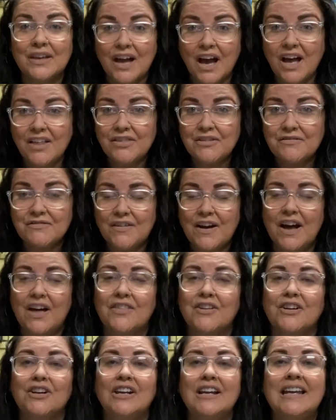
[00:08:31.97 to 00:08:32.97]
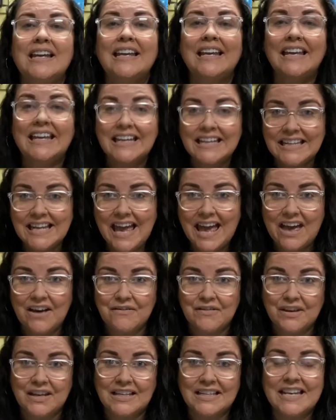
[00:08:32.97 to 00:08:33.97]
God the Father in
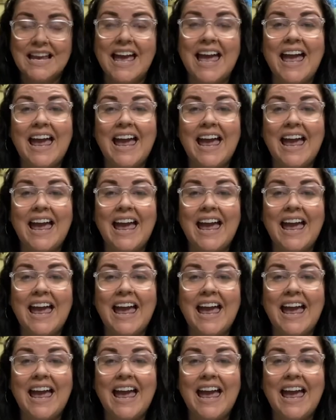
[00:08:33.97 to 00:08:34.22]
heaven.